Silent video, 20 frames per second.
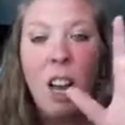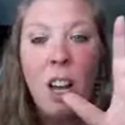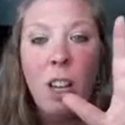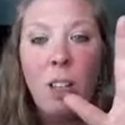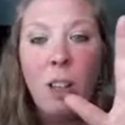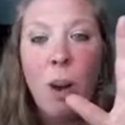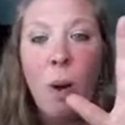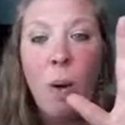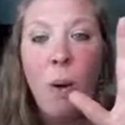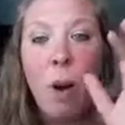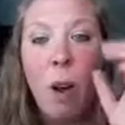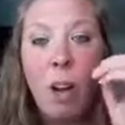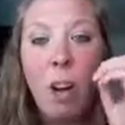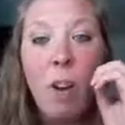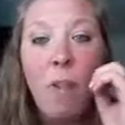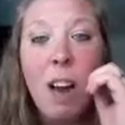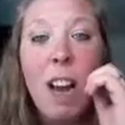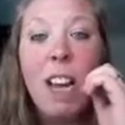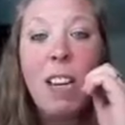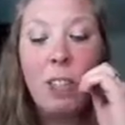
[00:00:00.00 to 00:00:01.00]
So
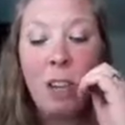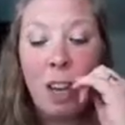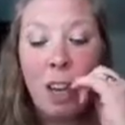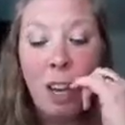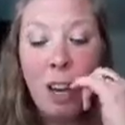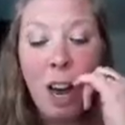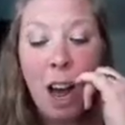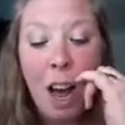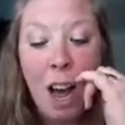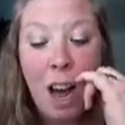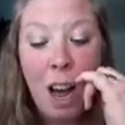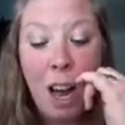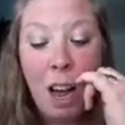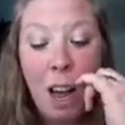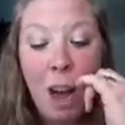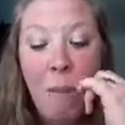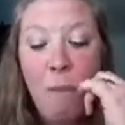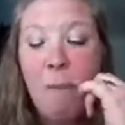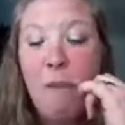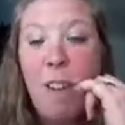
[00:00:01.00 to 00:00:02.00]
correction, I
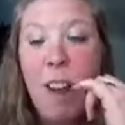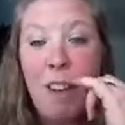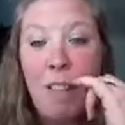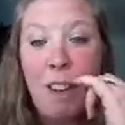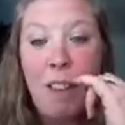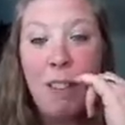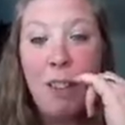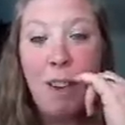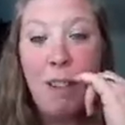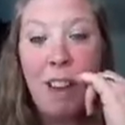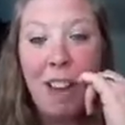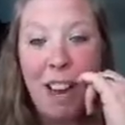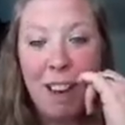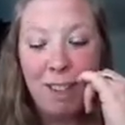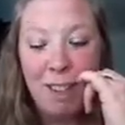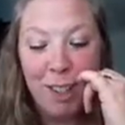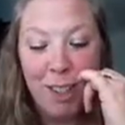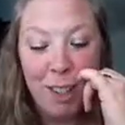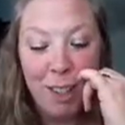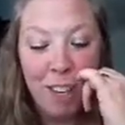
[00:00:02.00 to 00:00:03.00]
am very sorry,
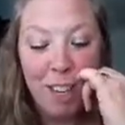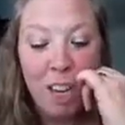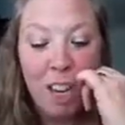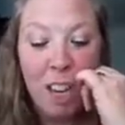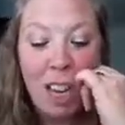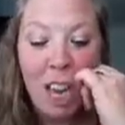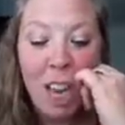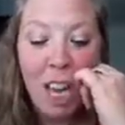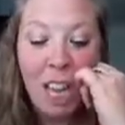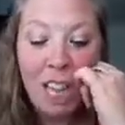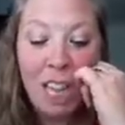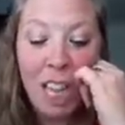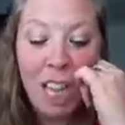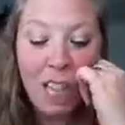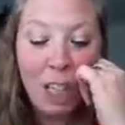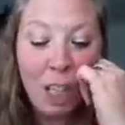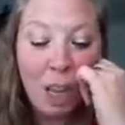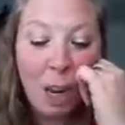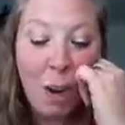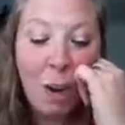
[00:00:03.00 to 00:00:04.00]
Harrison, they
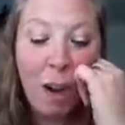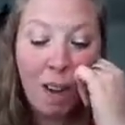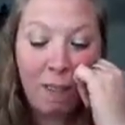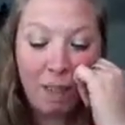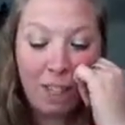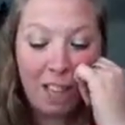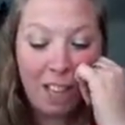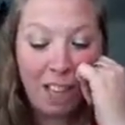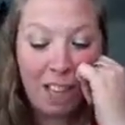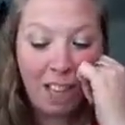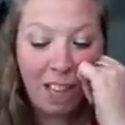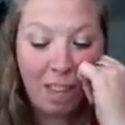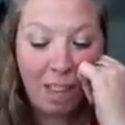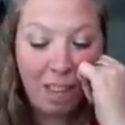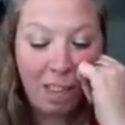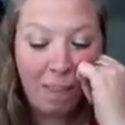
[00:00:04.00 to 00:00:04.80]
do have teeth,